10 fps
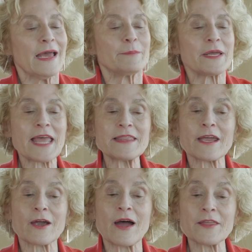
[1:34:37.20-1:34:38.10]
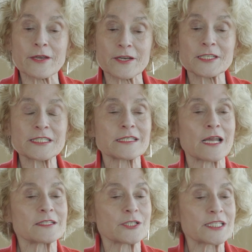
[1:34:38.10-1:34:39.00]
But then there are others,
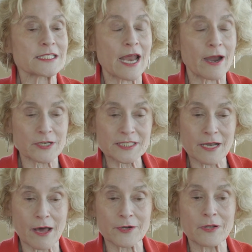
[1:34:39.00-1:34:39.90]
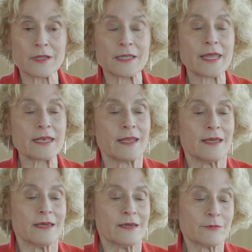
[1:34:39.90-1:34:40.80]
such as Aristotle, and then
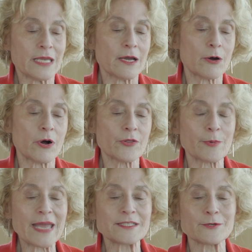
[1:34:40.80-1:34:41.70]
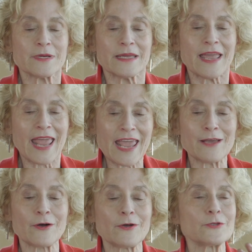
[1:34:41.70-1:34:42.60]
we go all the way to
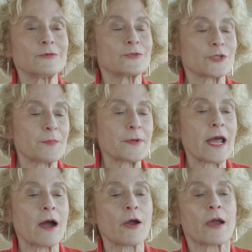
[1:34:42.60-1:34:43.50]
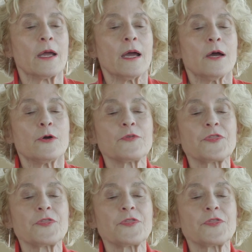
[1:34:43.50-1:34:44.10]
Hegel, Schopenhauer, who